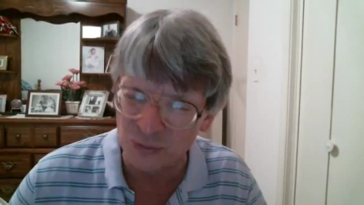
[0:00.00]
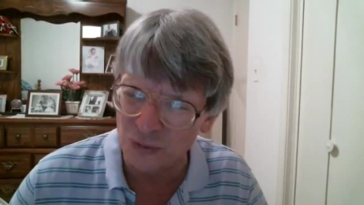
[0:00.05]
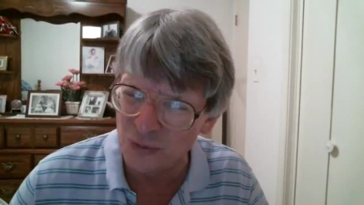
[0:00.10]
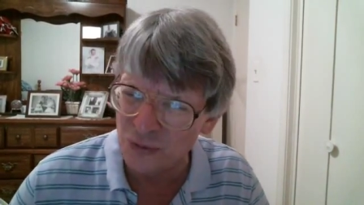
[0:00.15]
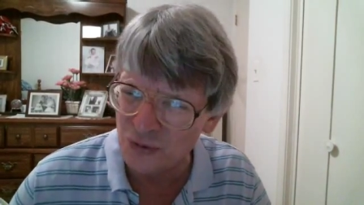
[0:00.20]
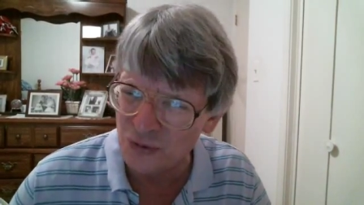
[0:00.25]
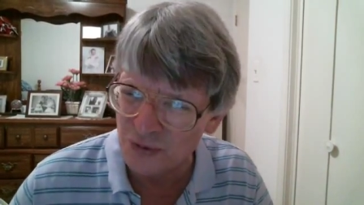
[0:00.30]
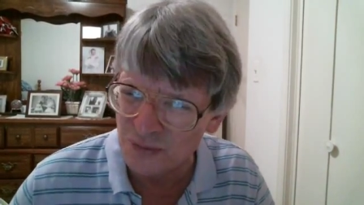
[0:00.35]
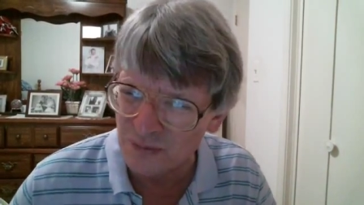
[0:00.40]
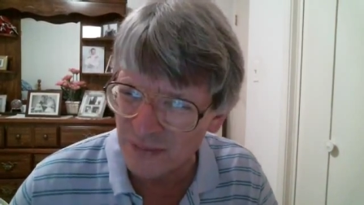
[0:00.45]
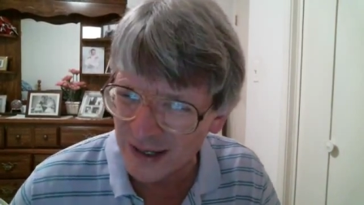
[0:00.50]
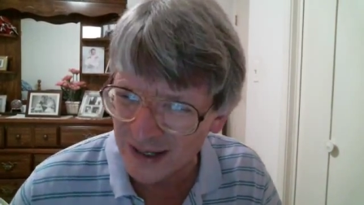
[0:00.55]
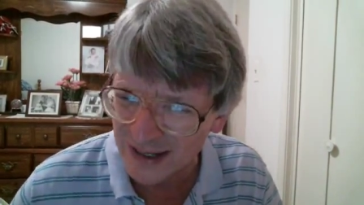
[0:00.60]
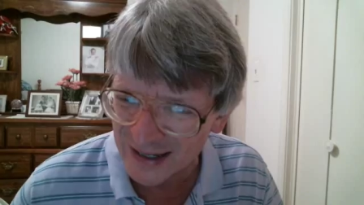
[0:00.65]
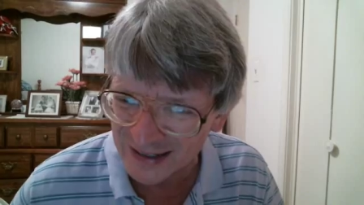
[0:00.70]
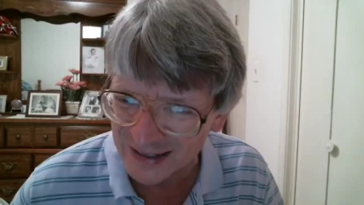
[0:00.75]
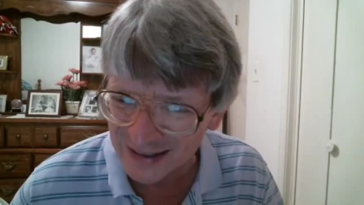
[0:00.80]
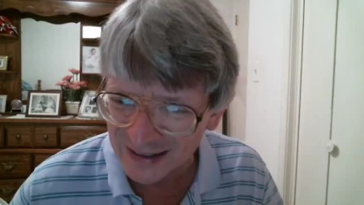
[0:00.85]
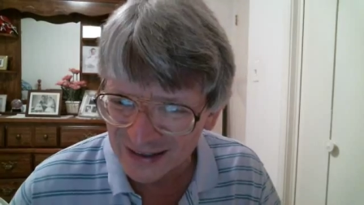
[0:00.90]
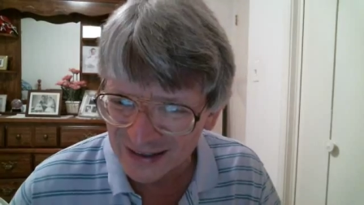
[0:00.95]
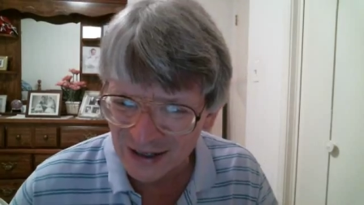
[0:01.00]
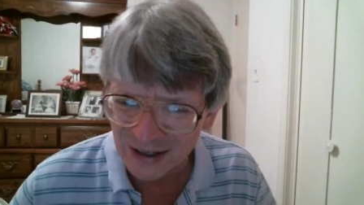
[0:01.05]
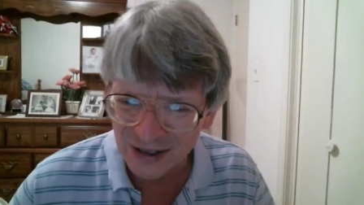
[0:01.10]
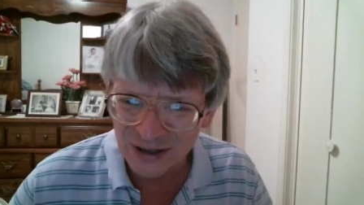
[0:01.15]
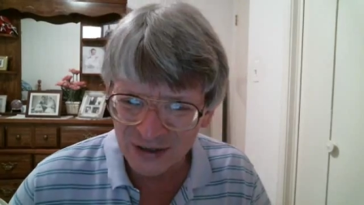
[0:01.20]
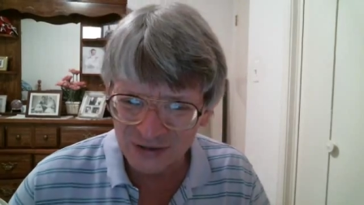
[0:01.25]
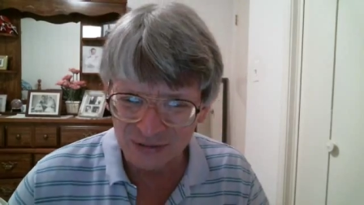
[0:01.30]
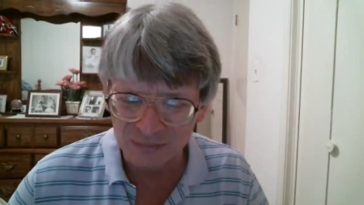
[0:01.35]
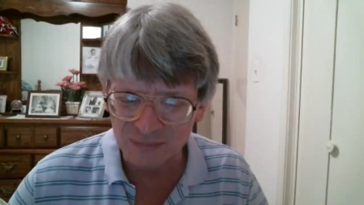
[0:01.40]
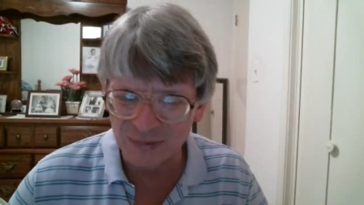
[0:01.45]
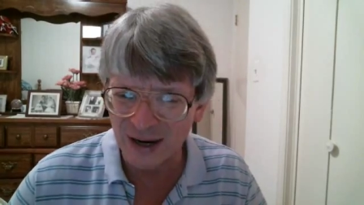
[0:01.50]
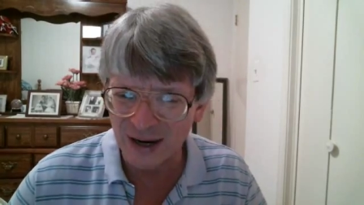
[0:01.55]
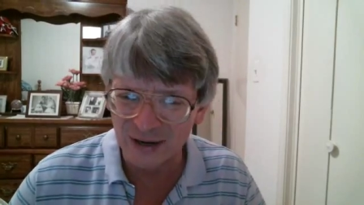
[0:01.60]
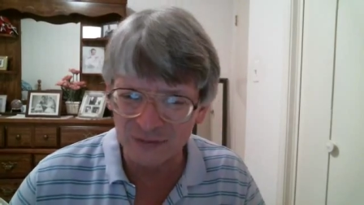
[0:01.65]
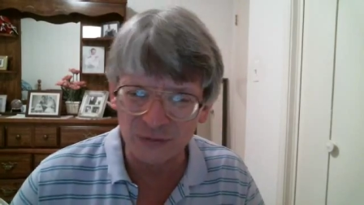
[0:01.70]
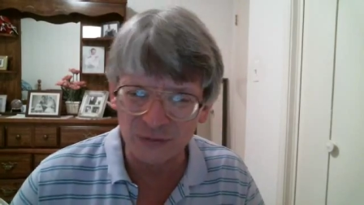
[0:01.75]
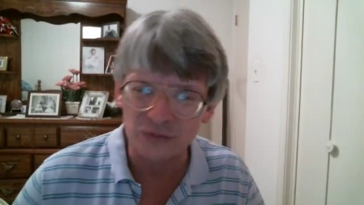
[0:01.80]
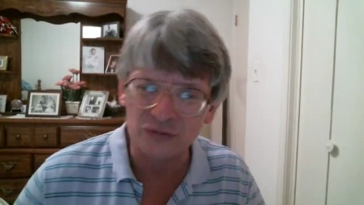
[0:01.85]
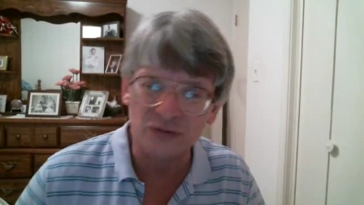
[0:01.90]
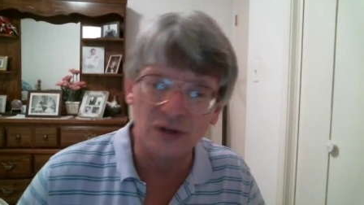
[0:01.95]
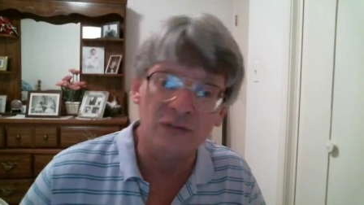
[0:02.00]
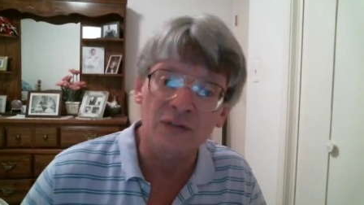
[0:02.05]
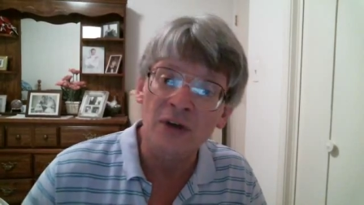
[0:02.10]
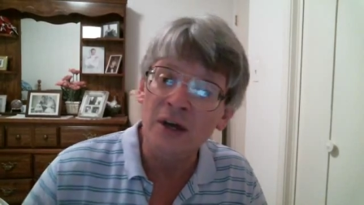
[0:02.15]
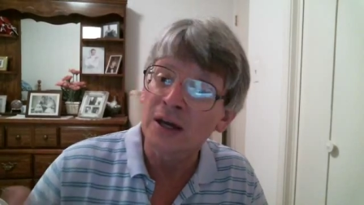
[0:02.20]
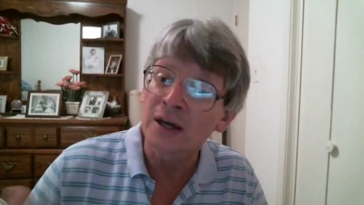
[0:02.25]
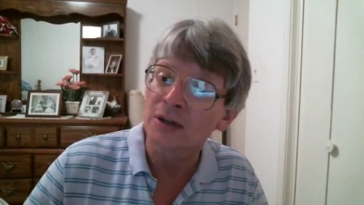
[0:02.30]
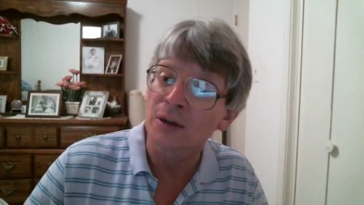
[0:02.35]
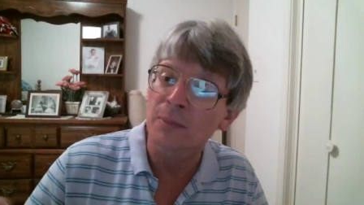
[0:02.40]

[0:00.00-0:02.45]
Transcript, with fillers: Ooh, man, some powerful stuff.